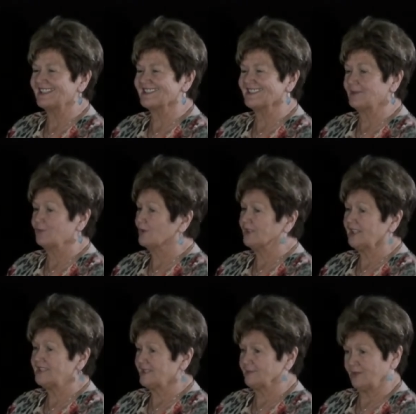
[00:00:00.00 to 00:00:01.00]
it's, um, we're
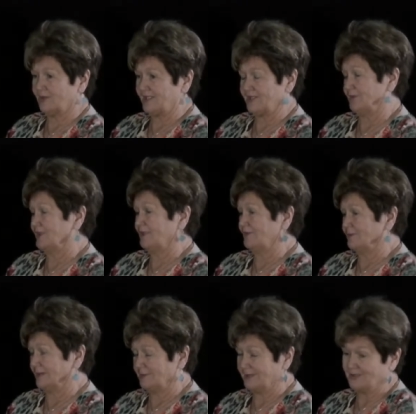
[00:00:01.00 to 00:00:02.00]
not Democrats, we're not
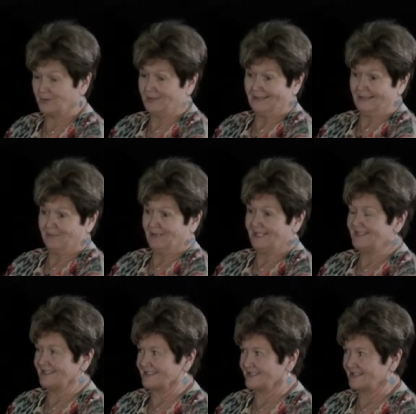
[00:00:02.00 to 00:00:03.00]
Republicans, we want
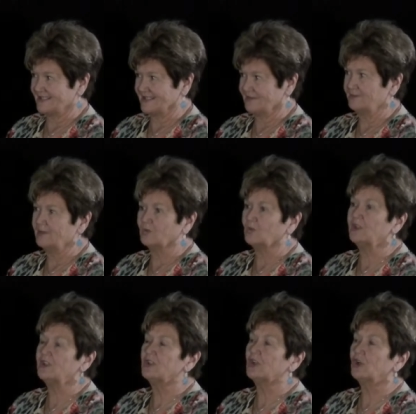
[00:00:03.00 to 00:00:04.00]
independence, but
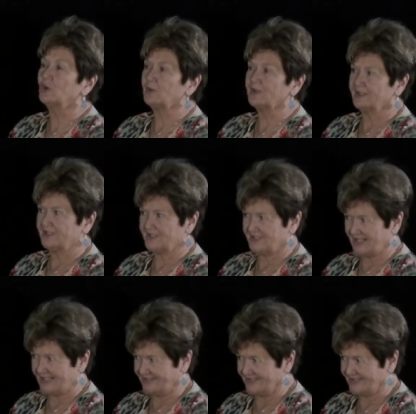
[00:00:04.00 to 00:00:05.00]
we know within the
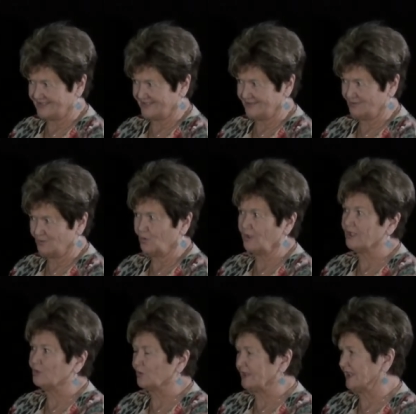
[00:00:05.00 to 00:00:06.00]
silence
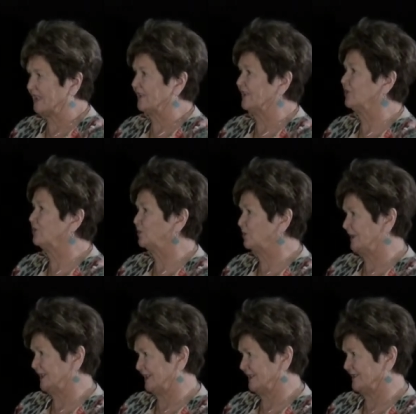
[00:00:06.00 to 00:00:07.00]
where we are and who
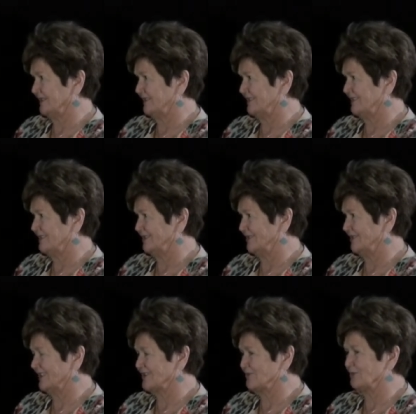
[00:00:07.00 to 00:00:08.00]
we are. Yeah. You know,
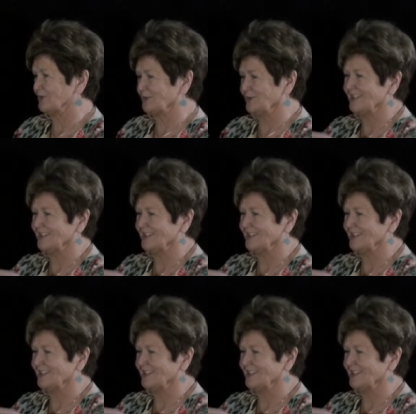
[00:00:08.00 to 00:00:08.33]
that's really